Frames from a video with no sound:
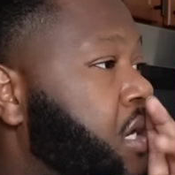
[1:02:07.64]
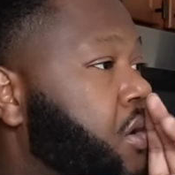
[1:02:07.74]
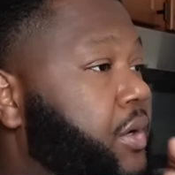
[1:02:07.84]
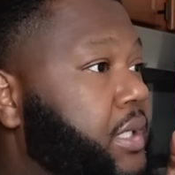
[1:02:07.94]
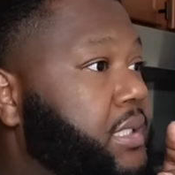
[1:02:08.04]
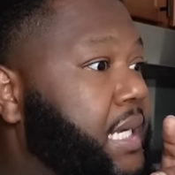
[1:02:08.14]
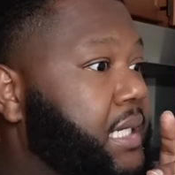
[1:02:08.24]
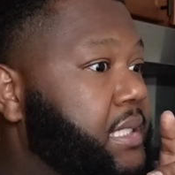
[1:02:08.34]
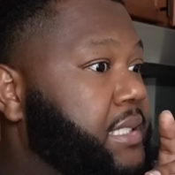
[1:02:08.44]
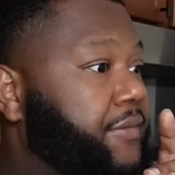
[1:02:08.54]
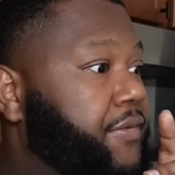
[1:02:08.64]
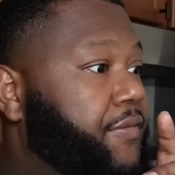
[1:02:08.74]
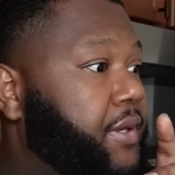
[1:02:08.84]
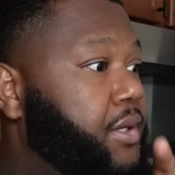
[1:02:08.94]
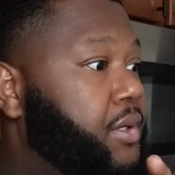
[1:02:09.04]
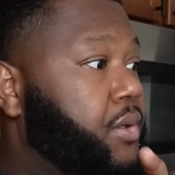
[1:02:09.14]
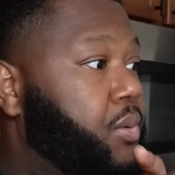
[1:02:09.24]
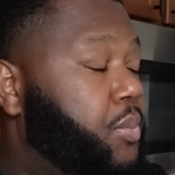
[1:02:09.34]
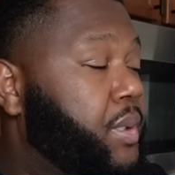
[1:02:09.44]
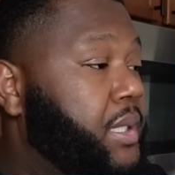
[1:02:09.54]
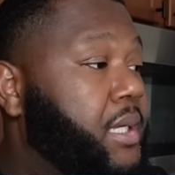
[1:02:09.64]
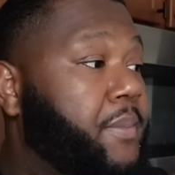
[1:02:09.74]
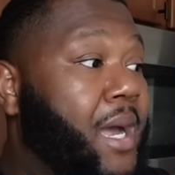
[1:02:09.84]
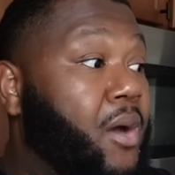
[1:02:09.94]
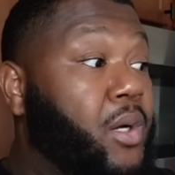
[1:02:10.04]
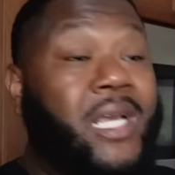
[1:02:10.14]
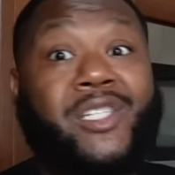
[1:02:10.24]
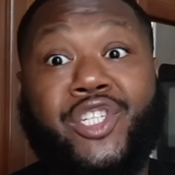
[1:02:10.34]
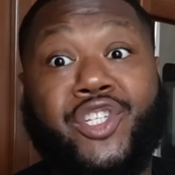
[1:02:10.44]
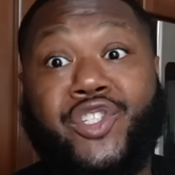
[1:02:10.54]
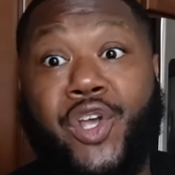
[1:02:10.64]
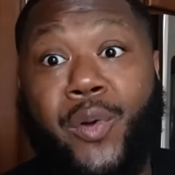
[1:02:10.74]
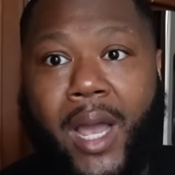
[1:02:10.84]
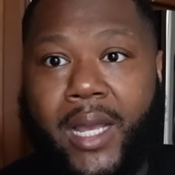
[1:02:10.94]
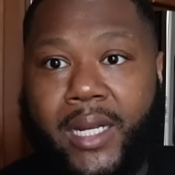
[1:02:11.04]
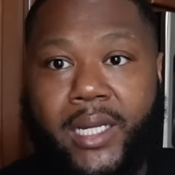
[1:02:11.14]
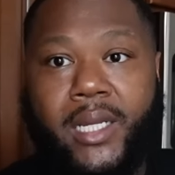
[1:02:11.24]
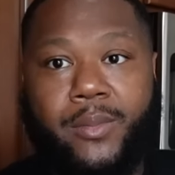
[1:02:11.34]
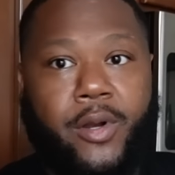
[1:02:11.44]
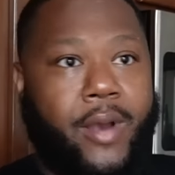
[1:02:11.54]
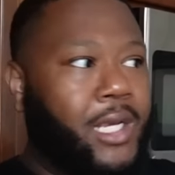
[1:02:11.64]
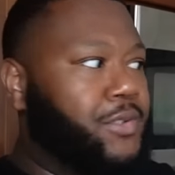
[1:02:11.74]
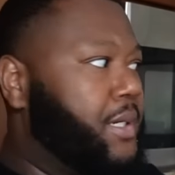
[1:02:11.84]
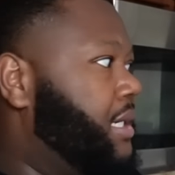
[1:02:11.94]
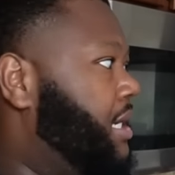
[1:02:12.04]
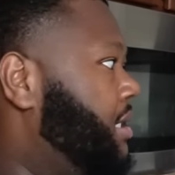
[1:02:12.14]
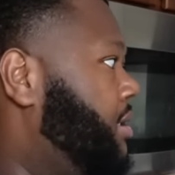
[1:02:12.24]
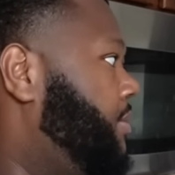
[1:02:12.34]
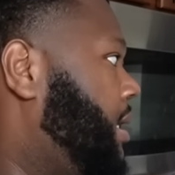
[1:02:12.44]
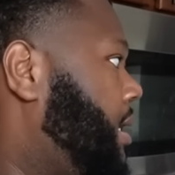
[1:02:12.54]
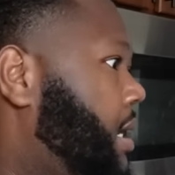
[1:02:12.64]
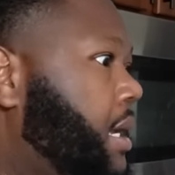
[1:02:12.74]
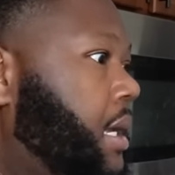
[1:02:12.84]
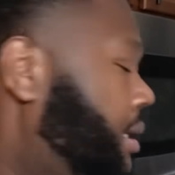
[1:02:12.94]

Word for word: Orders I need to fulfill and put them out. It's just so hot in that damn garage right now. Oh my God.